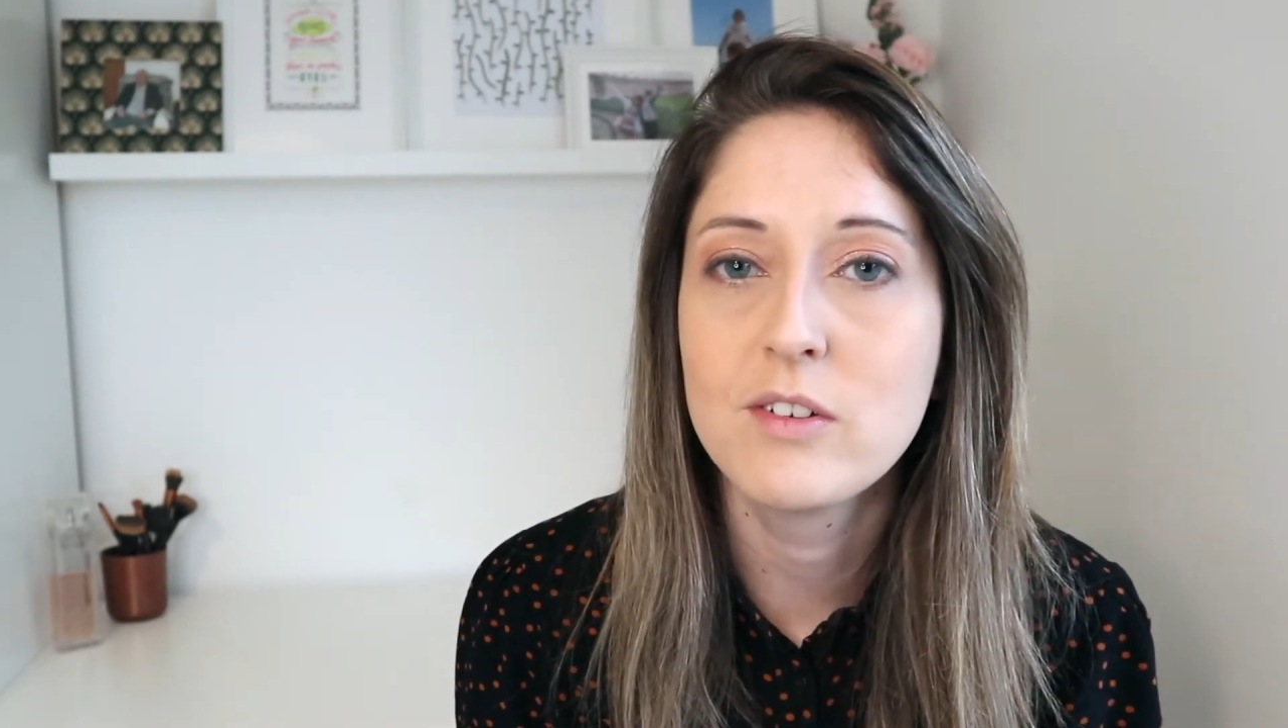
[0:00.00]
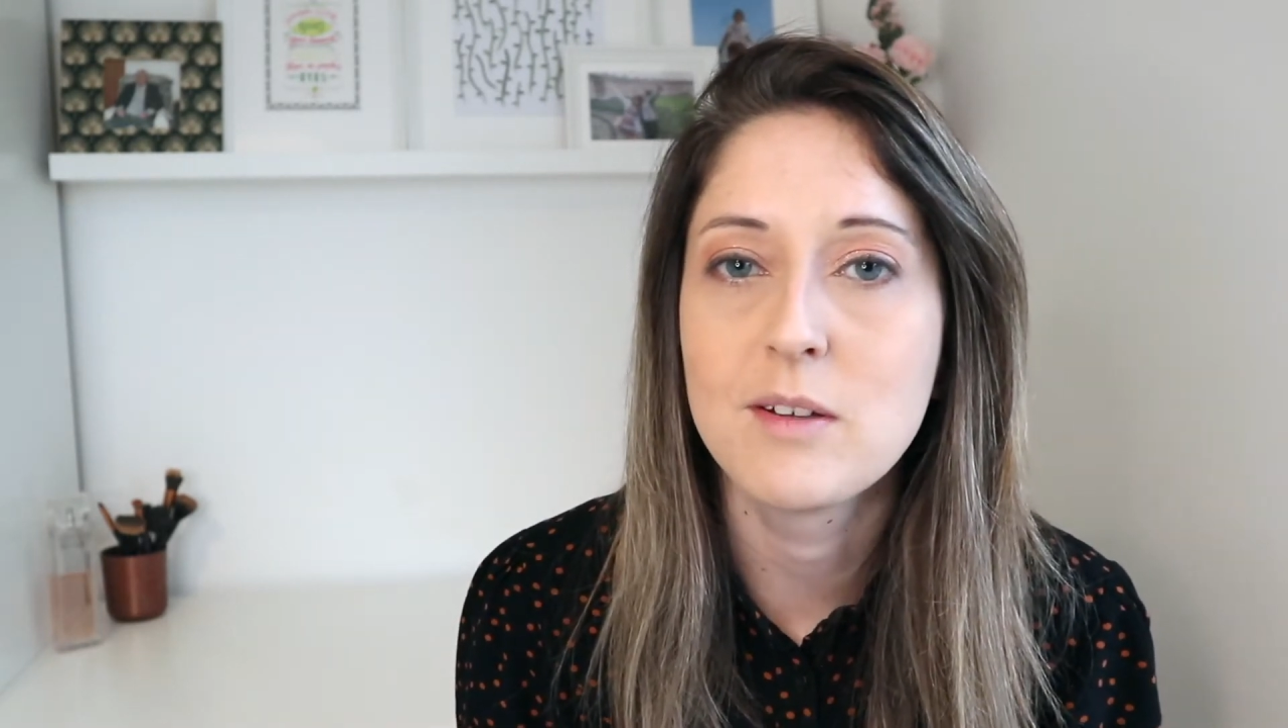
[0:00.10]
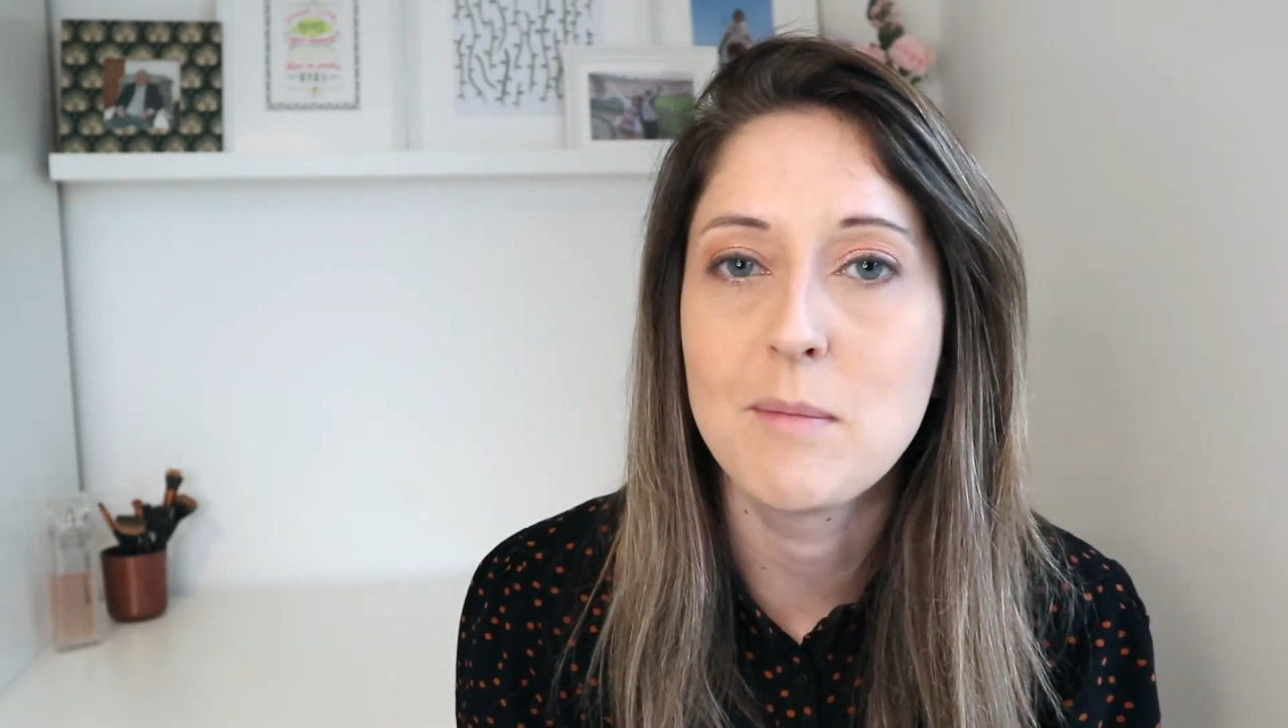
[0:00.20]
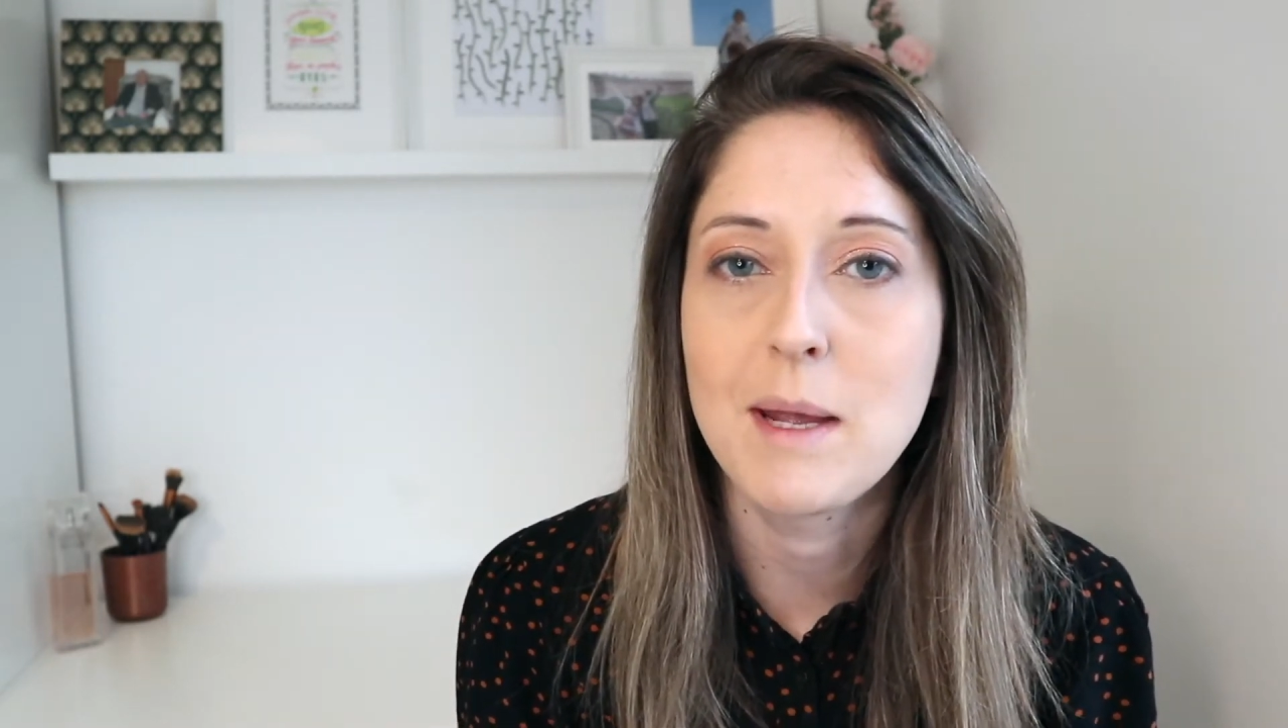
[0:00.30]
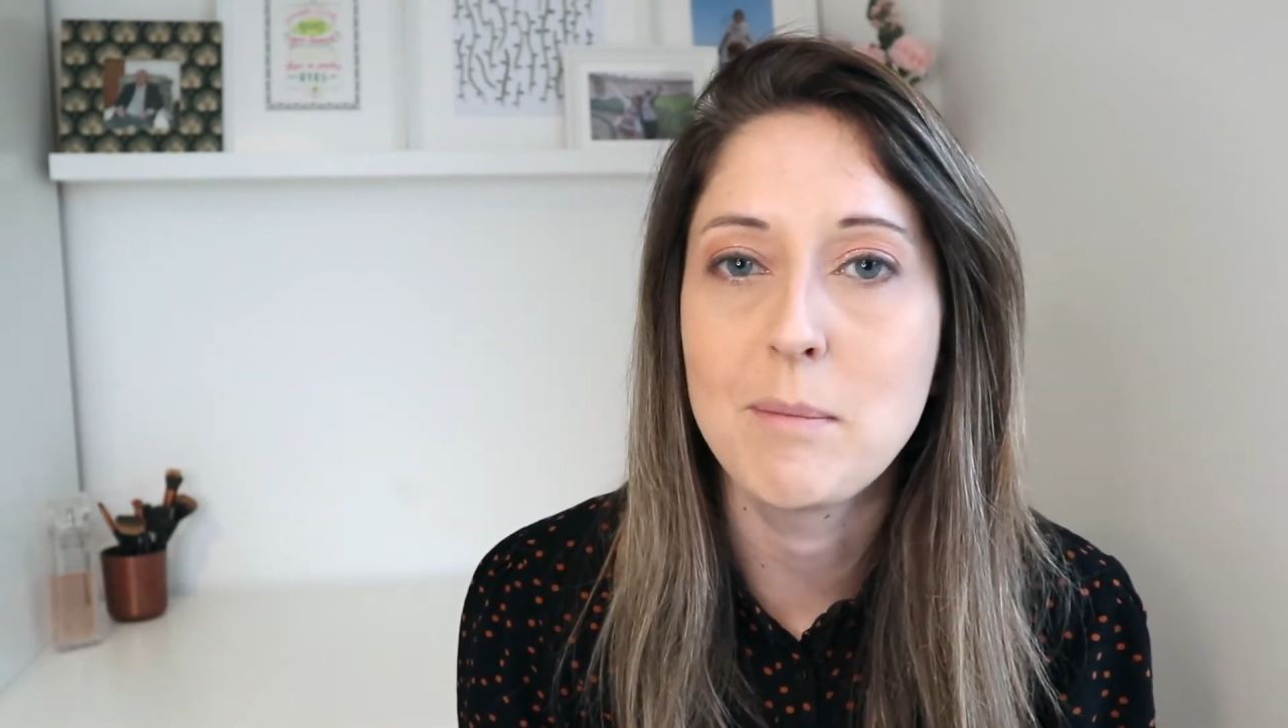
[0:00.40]
So
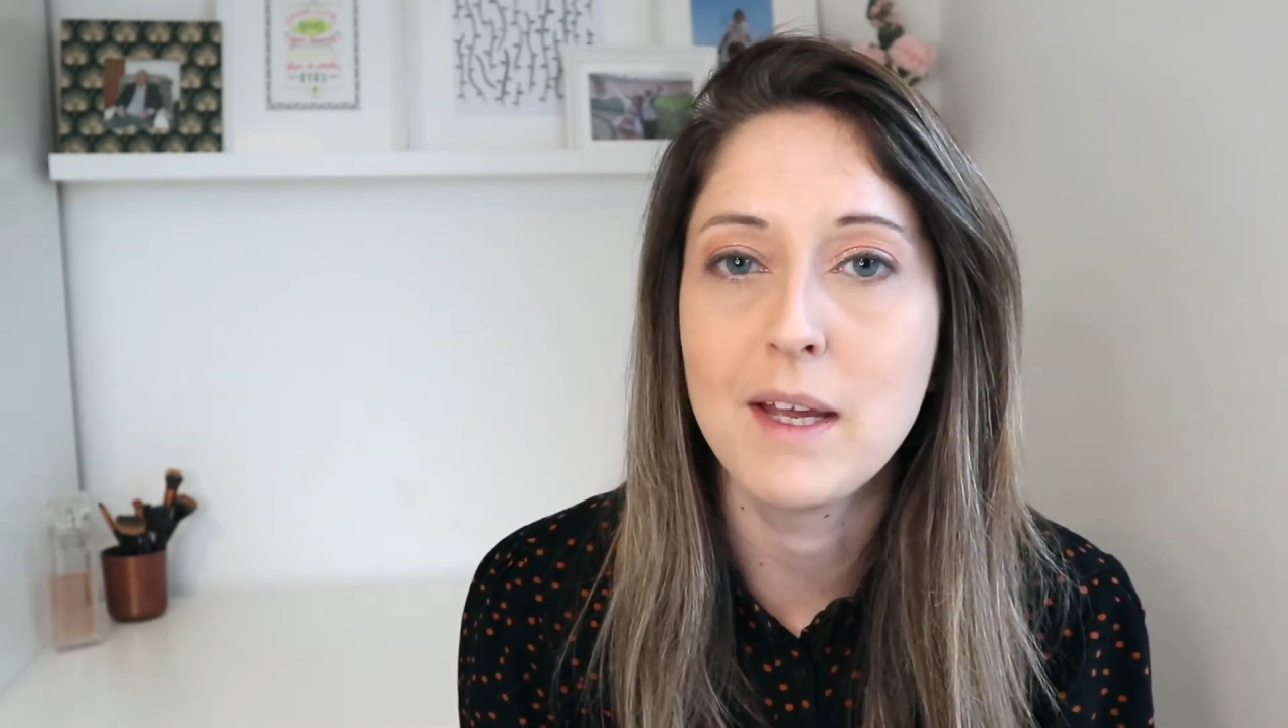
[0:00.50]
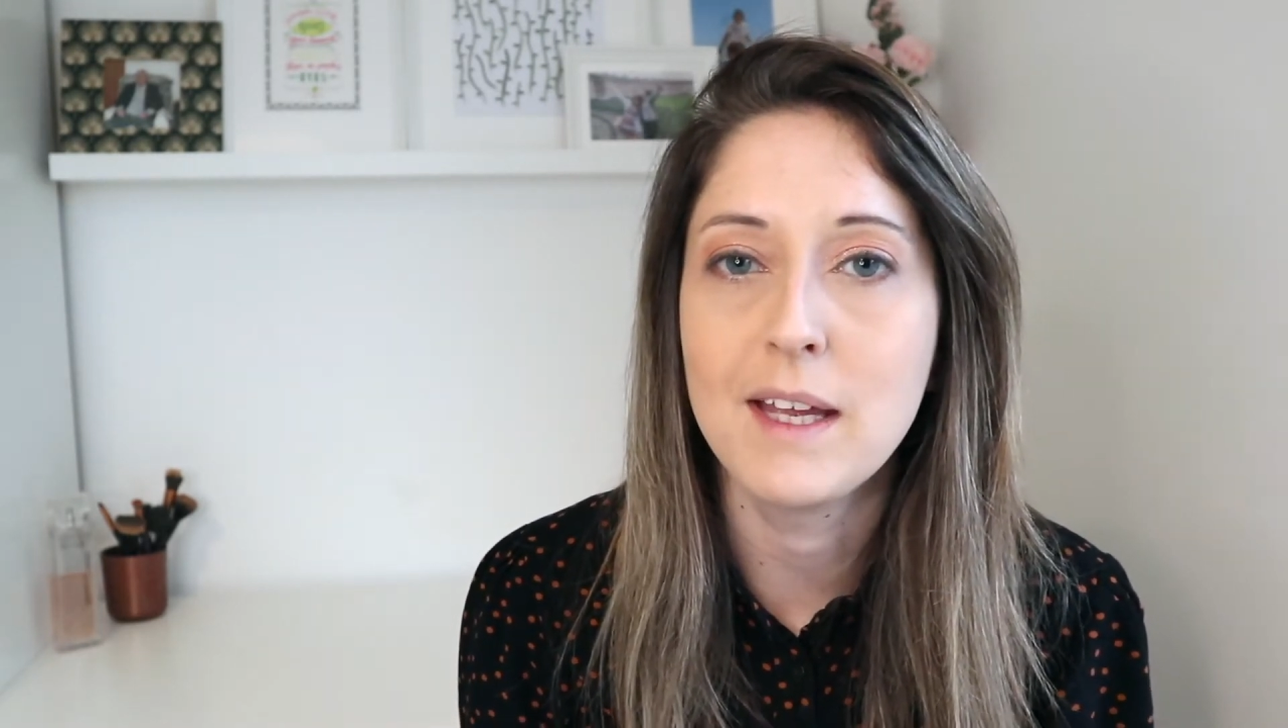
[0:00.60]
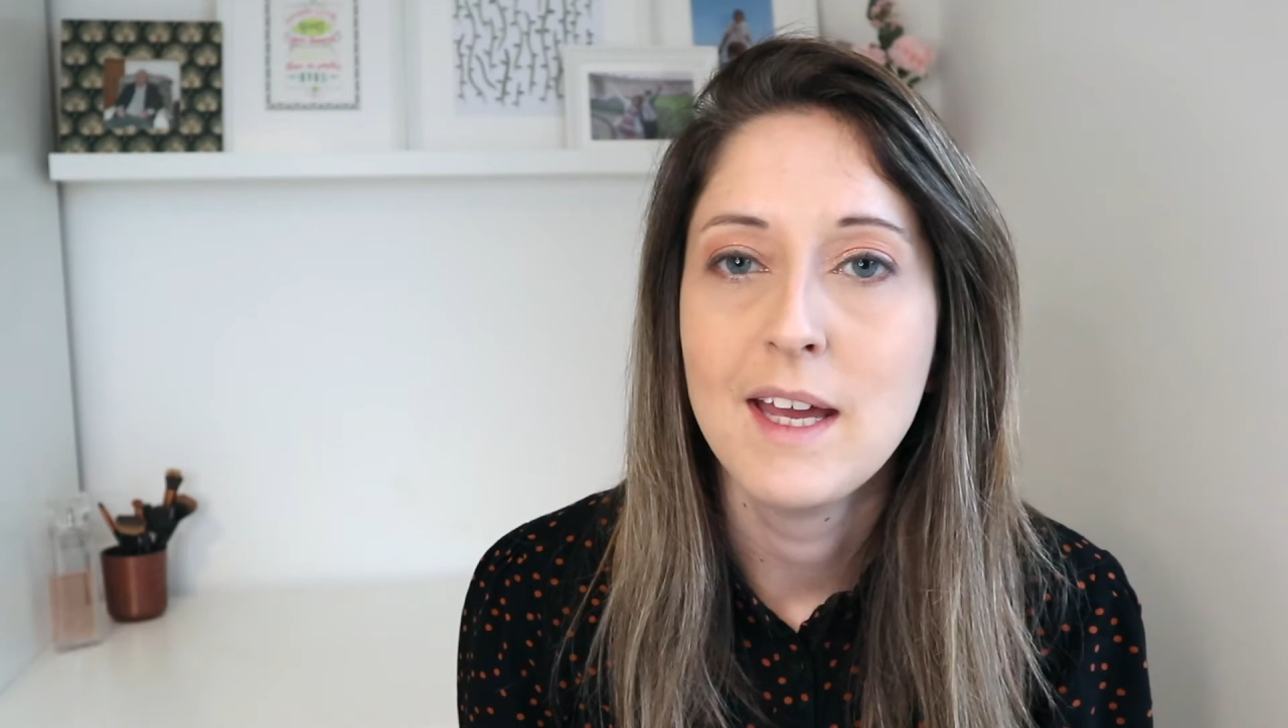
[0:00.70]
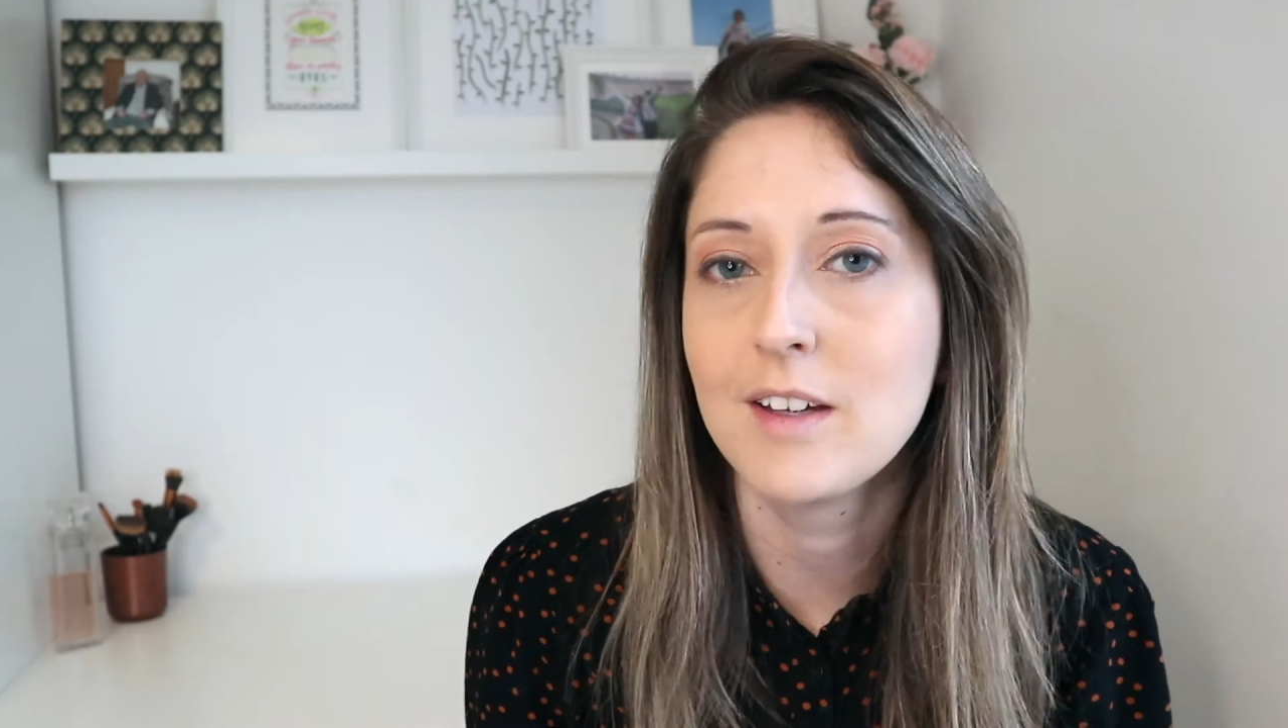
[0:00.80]
maybe